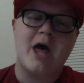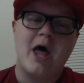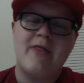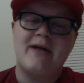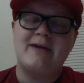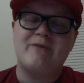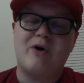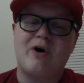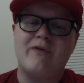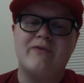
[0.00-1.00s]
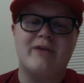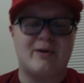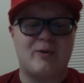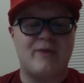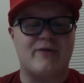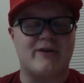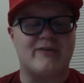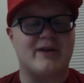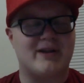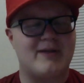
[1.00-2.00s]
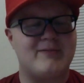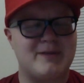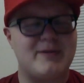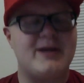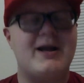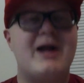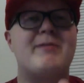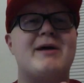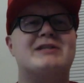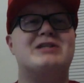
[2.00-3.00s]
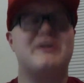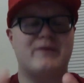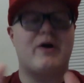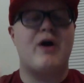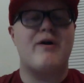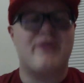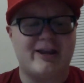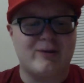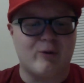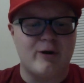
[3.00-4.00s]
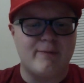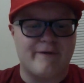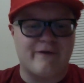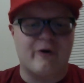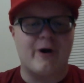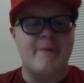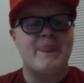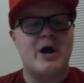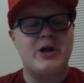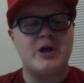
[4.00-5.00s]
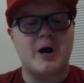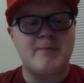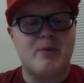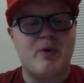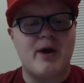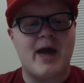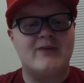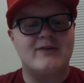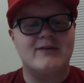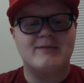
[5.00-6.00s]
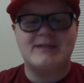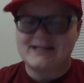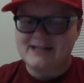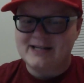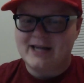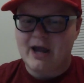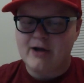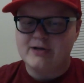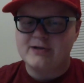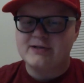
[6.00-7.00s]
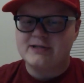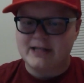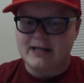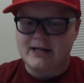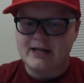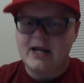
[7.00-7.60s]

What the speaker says: that involves, wait for this, let me ask you if you've heard this one before. A young boy has his Destiny characters deleted,